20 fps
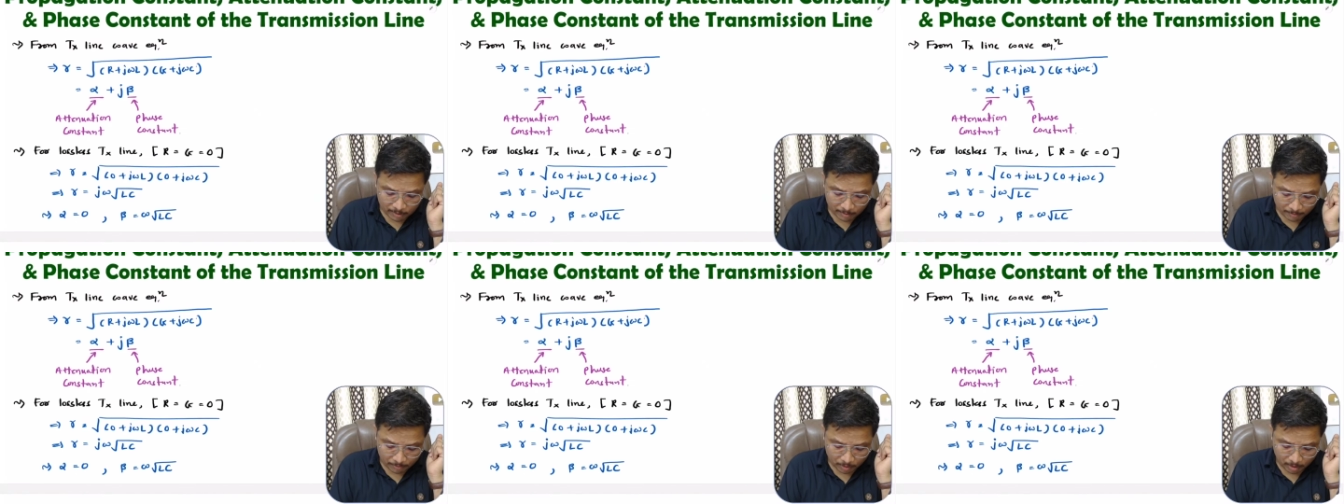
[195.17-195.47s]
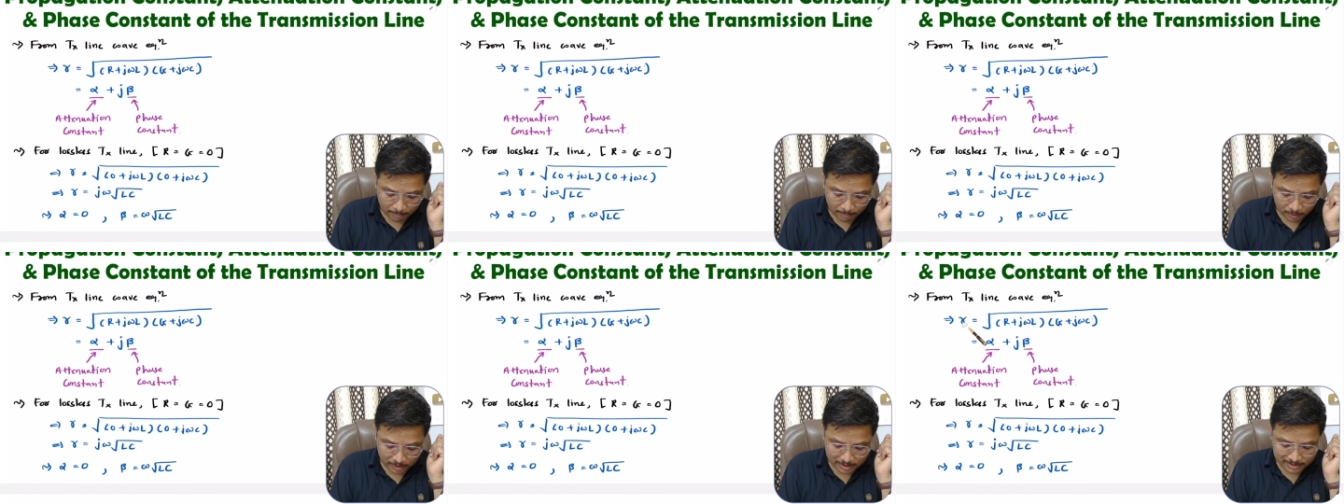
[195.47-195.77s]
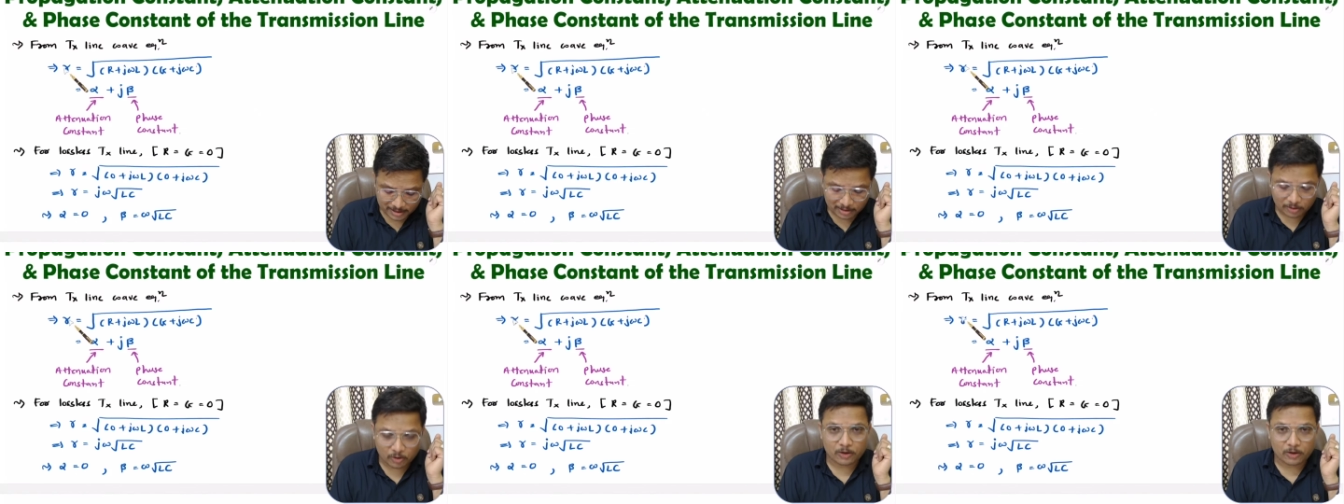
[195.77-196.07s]

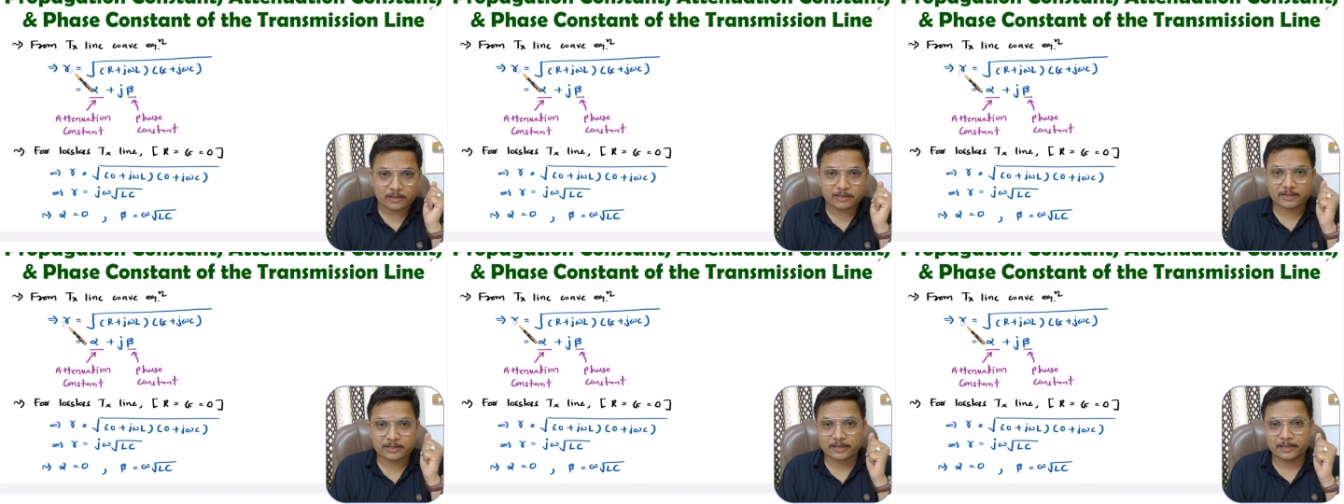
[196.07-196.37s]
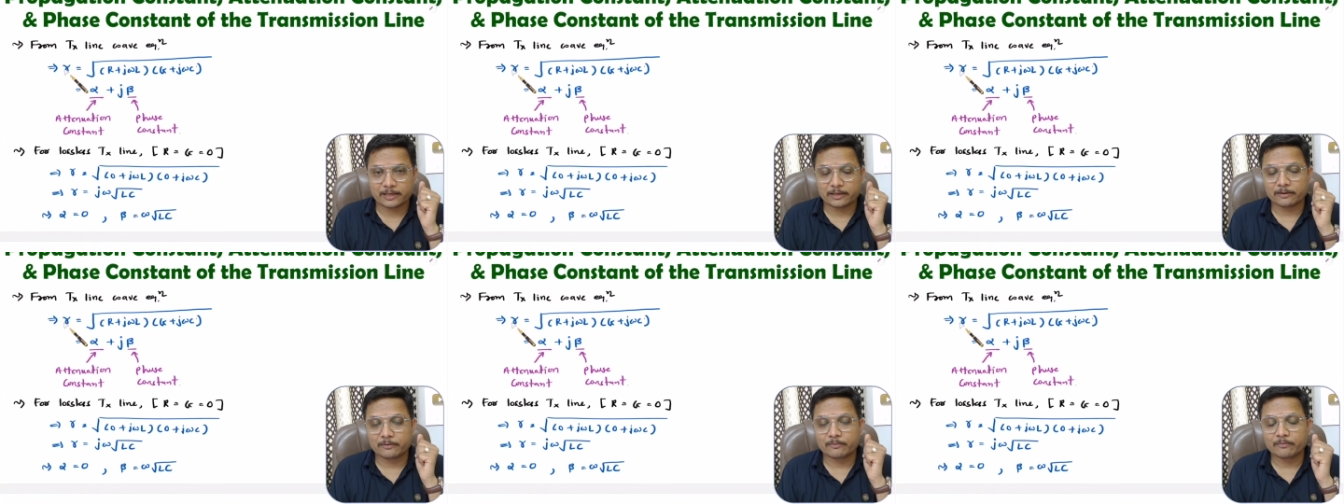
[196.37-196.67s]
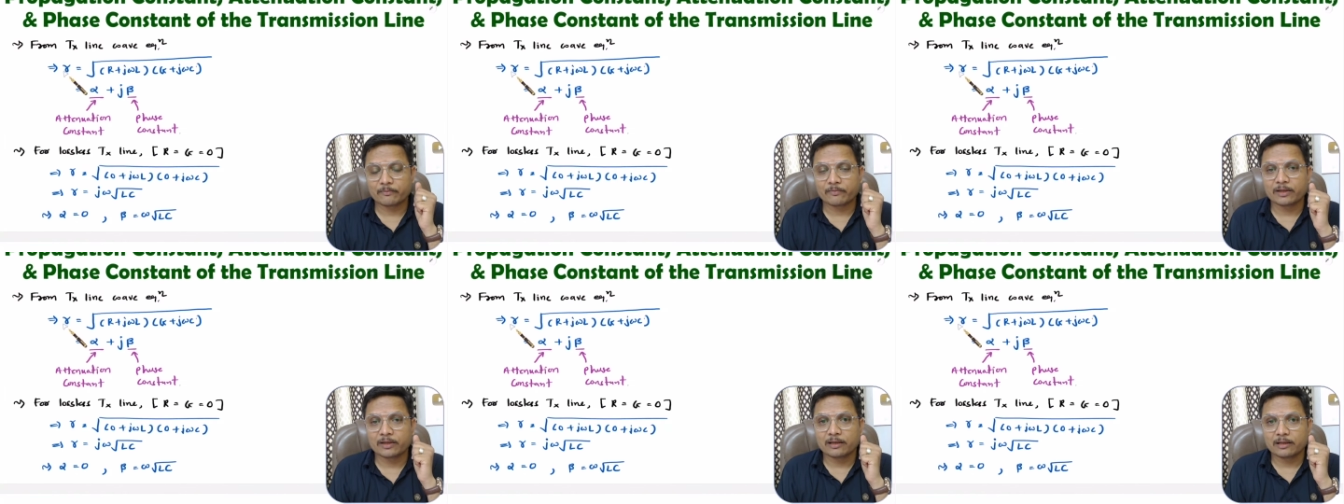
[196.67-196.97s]
propagation constant
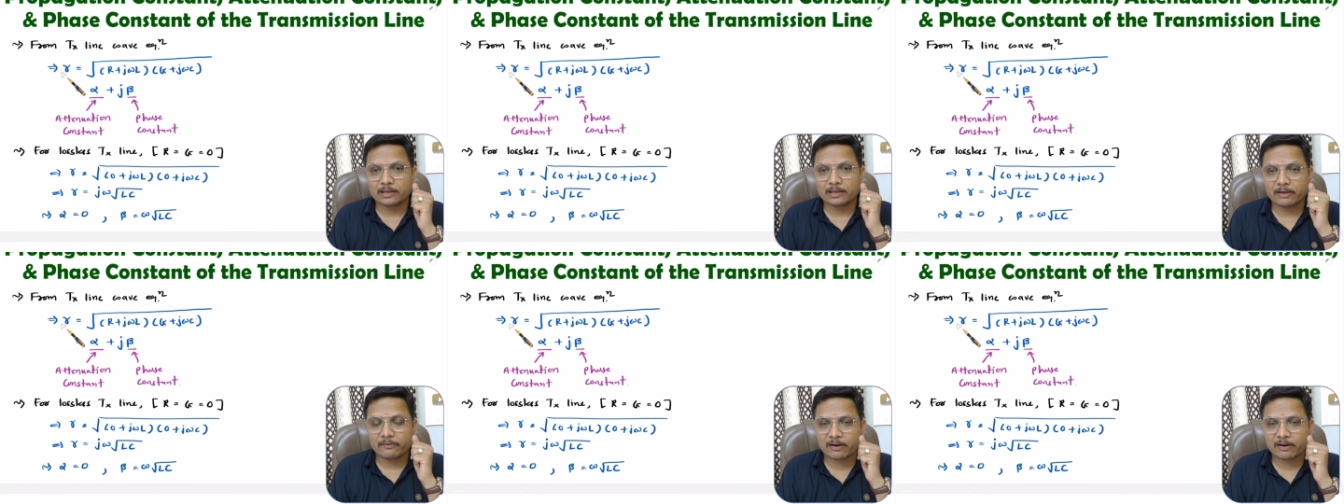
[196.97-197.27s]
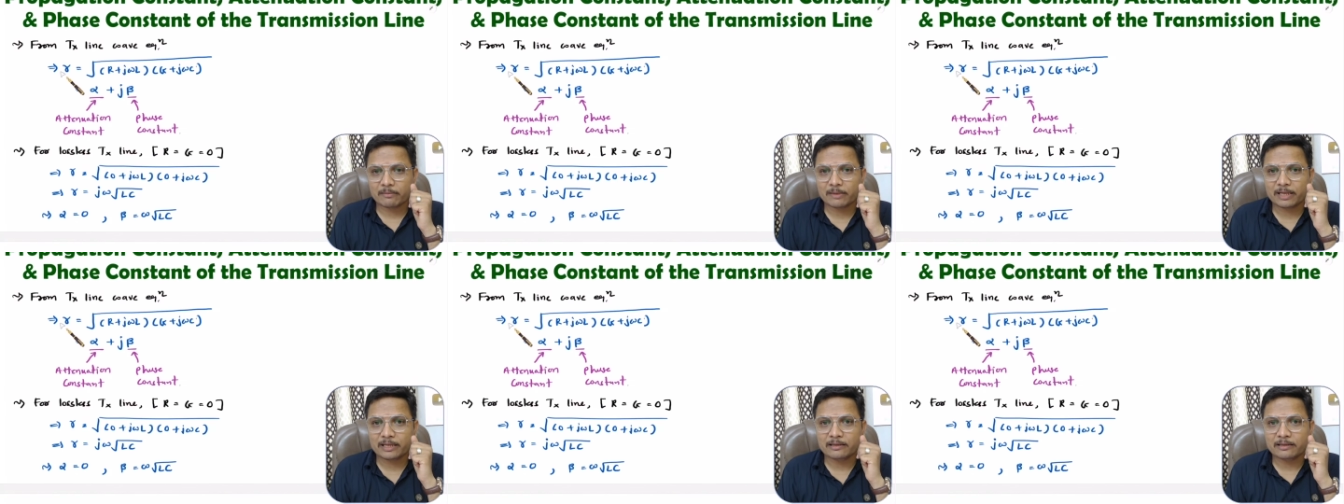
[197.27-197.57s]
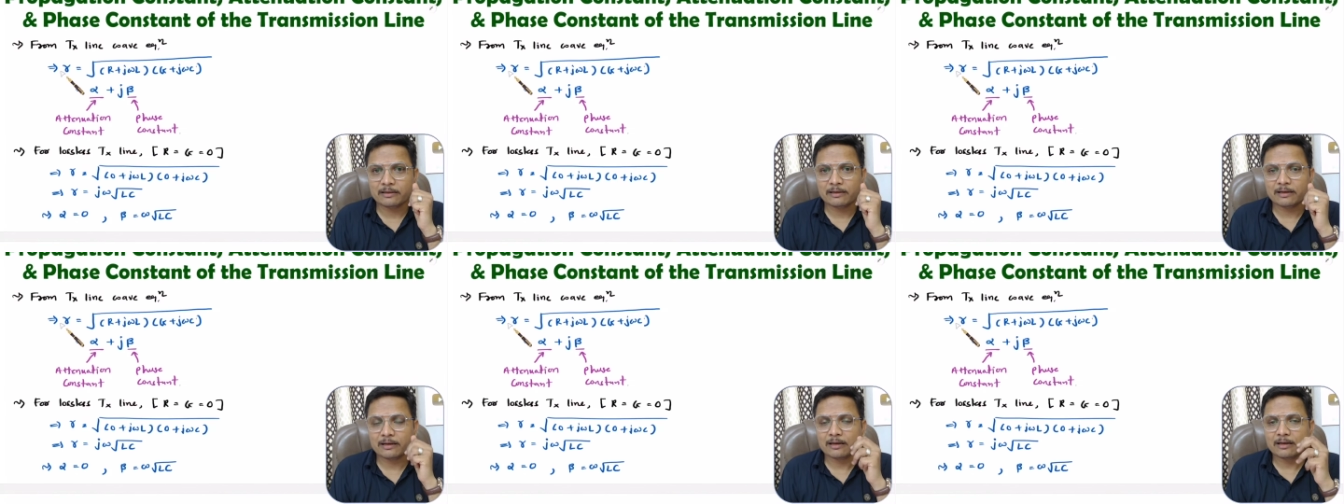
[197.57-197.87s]
they were
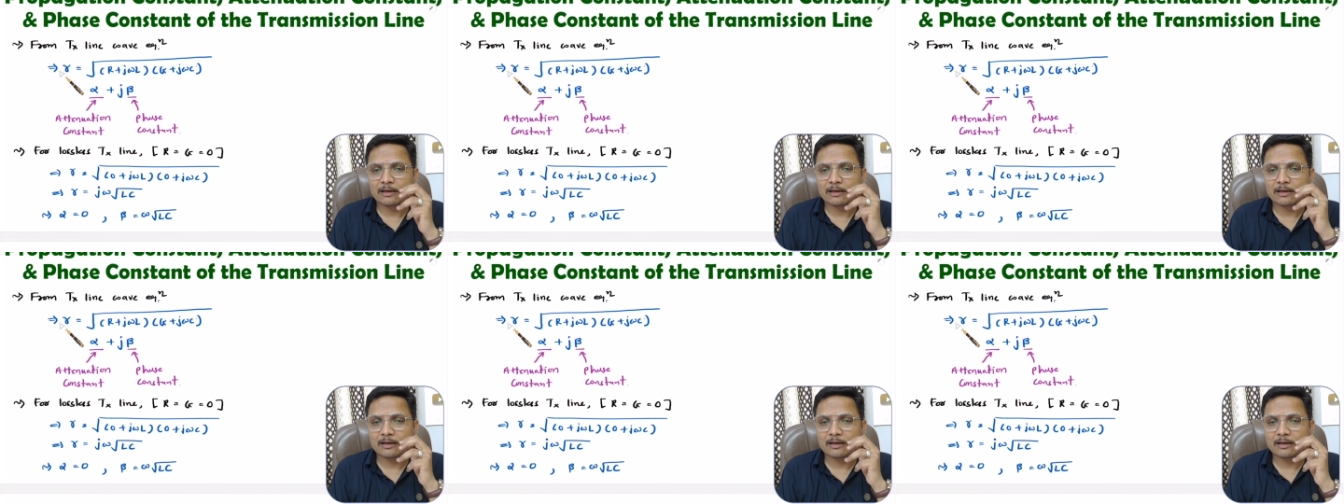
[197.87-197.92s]
been